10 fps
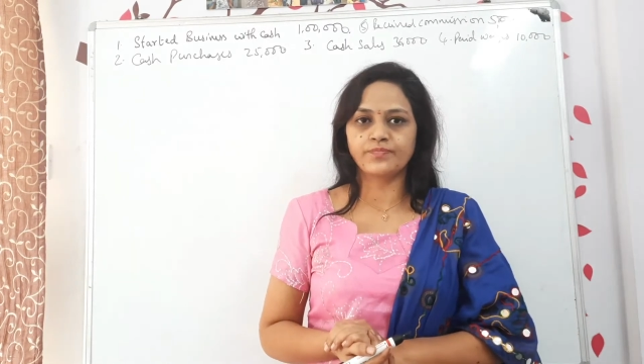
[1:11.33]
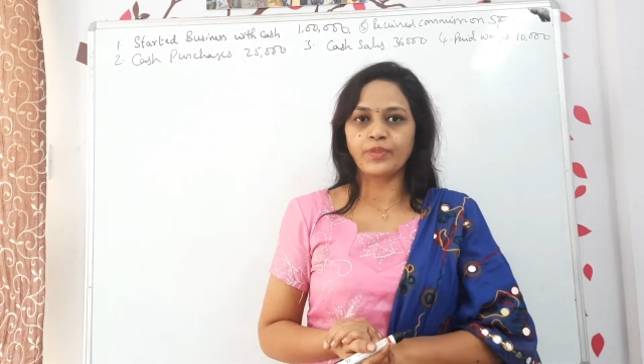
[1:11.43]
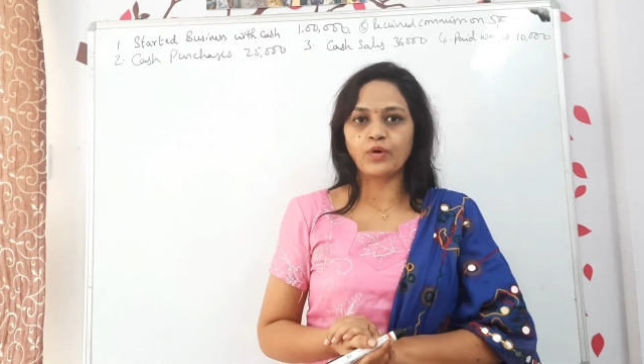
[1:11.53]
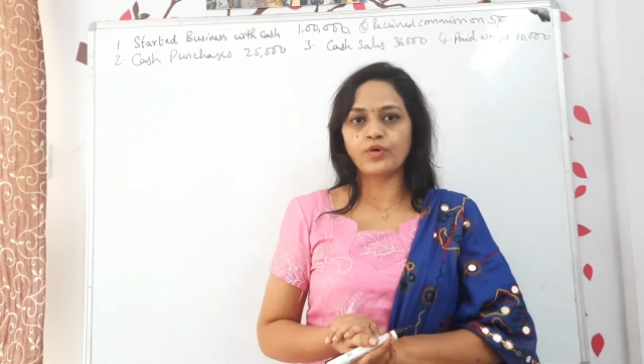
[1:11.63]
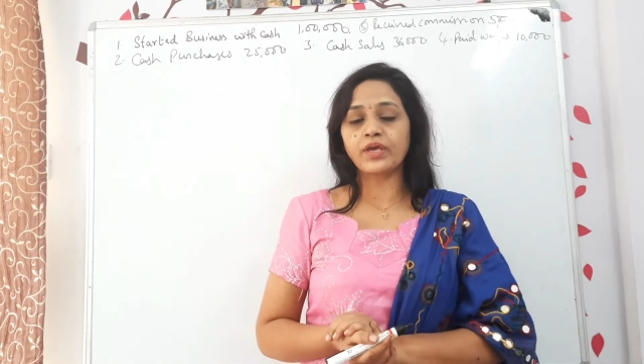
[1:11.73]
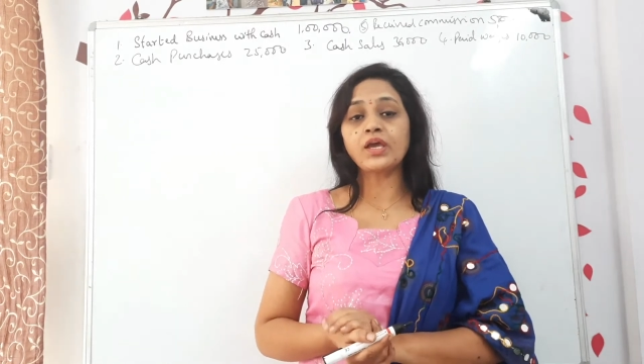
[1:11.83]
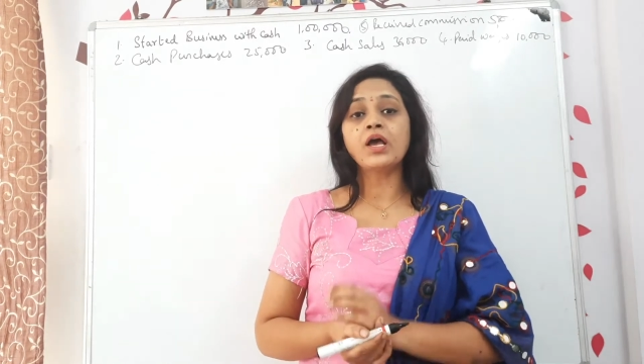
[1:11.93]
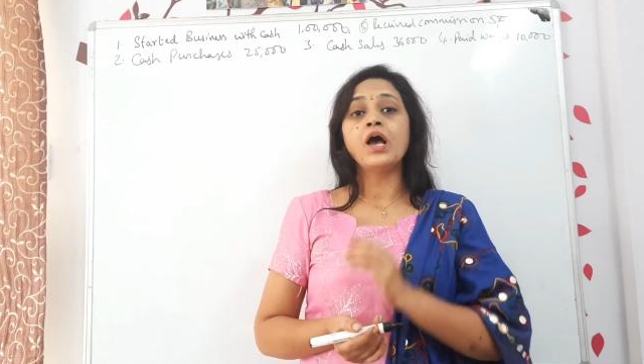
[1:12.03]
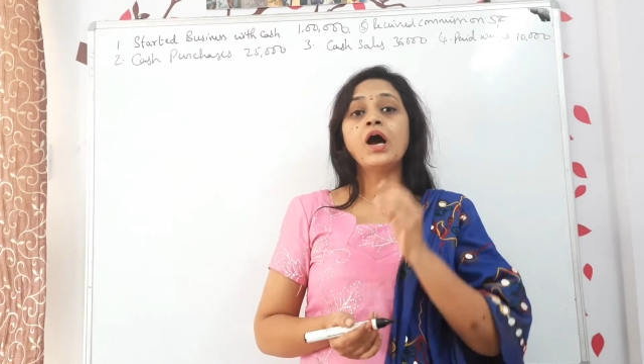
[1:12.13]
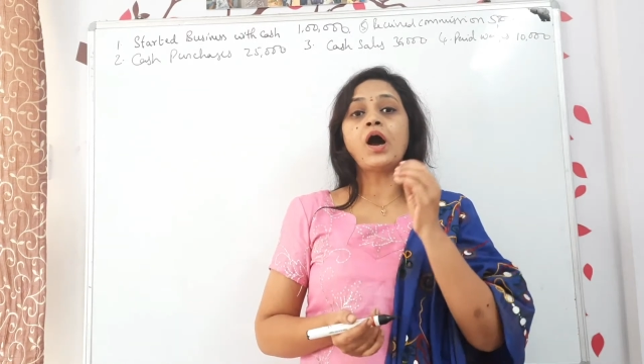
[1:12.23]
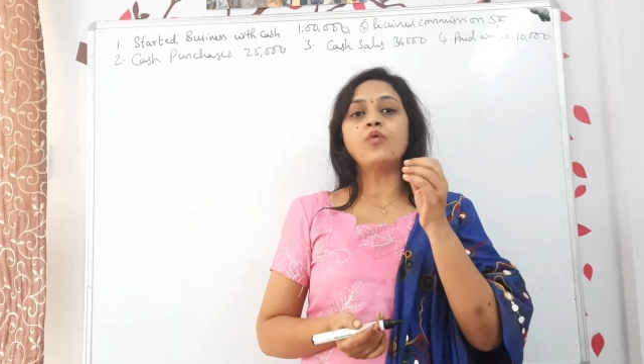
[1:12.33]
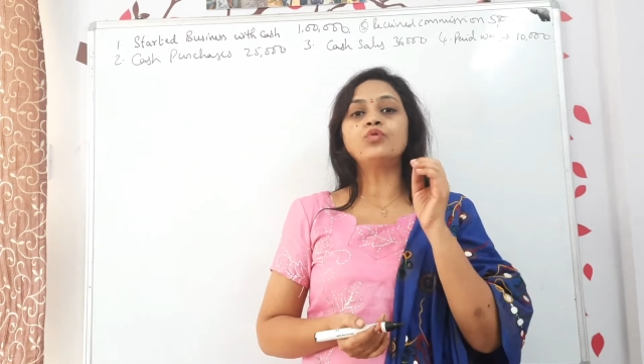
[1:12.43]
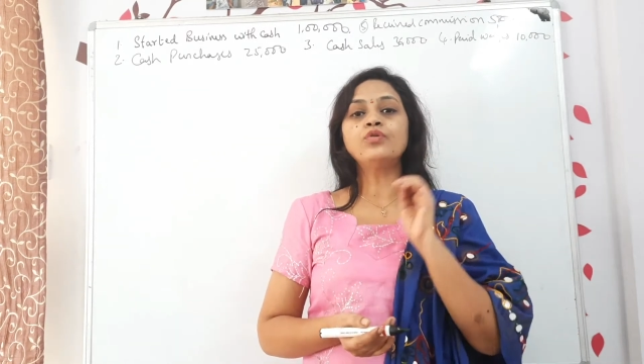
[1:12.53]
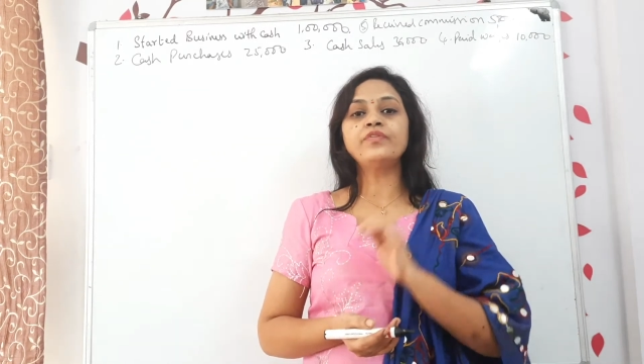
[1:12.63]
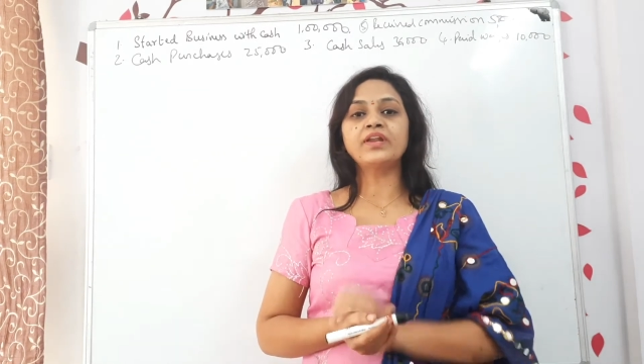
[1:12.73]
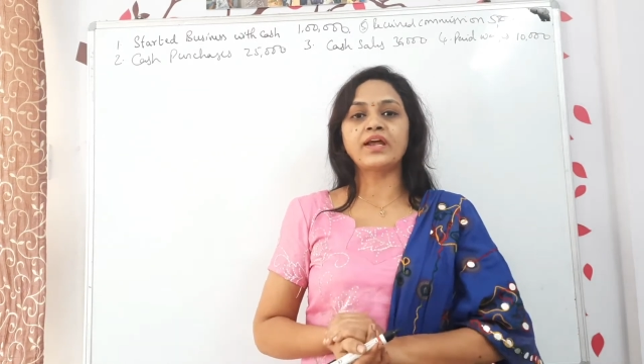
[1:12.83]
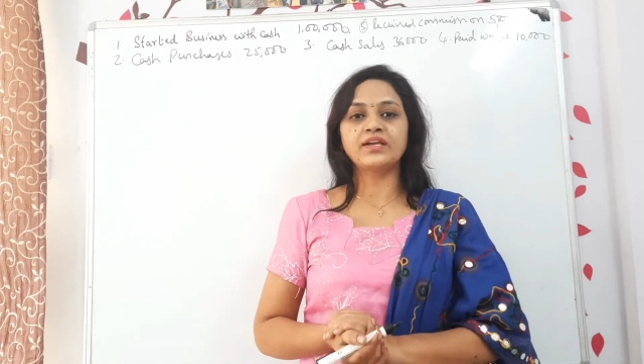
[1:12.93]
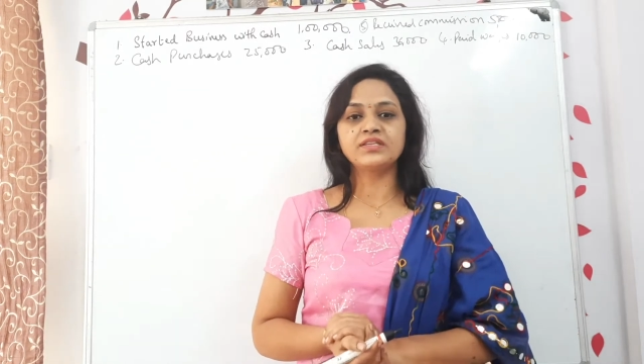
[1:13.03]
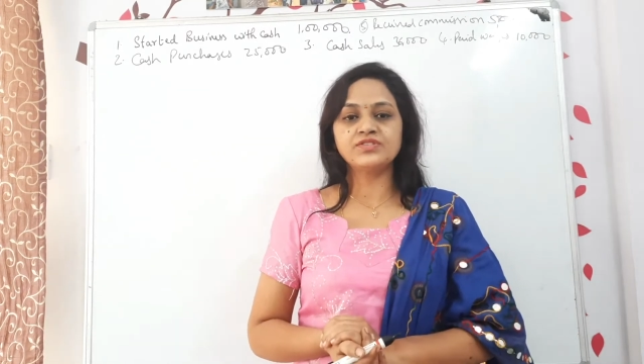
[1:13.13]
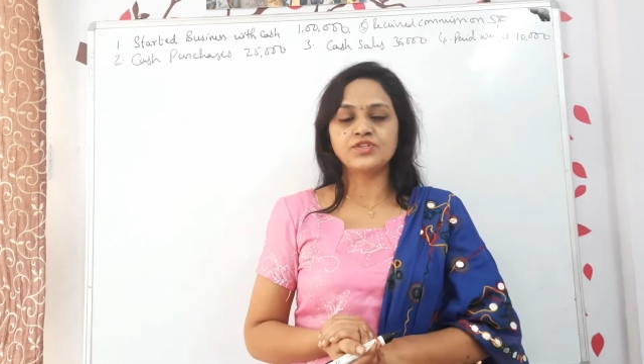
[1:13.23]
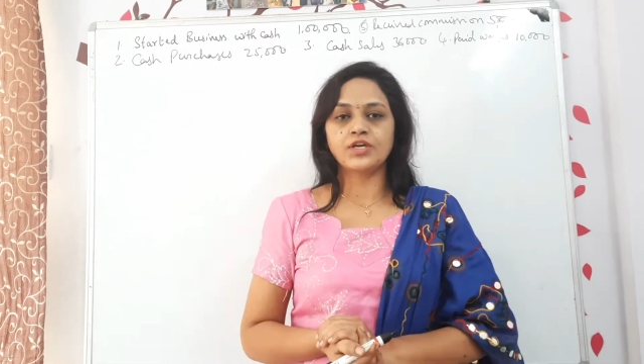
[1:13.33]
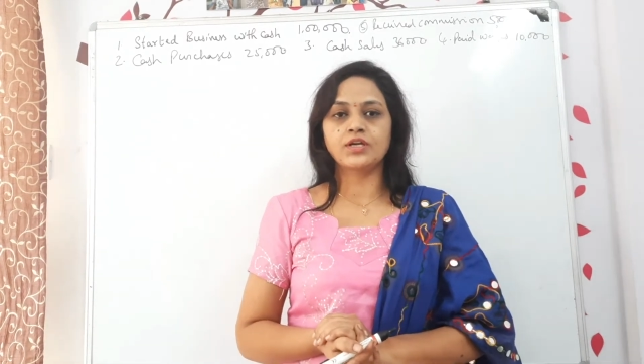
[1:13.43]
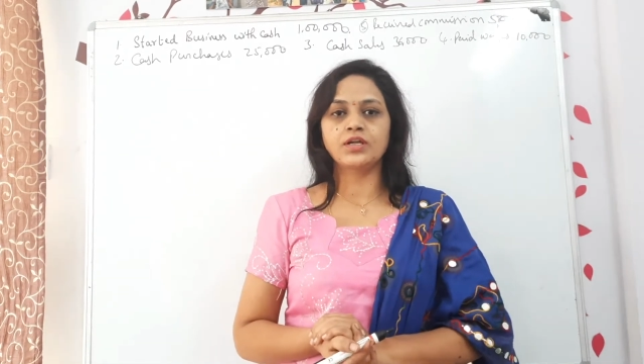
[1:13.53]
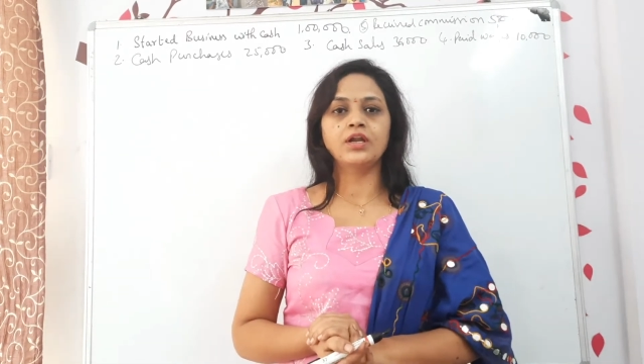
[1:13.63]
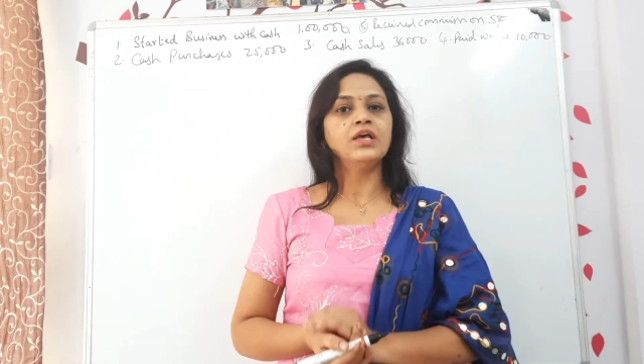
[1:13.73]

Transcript: Okay, how do we write this journal?